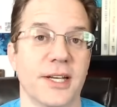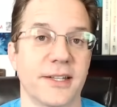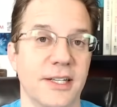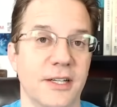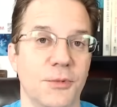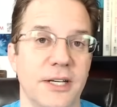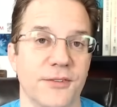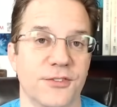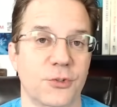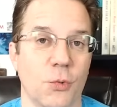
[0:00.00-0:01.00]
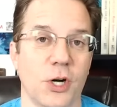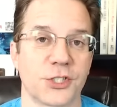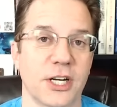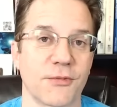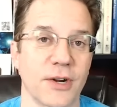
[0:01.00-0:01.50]
I think we have
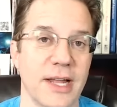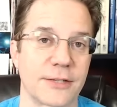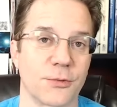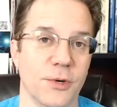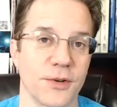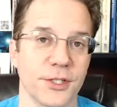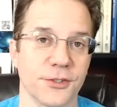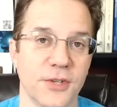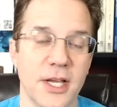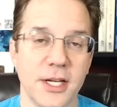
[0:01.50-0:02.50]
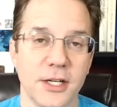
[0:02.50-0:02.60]
squashed every last one of those,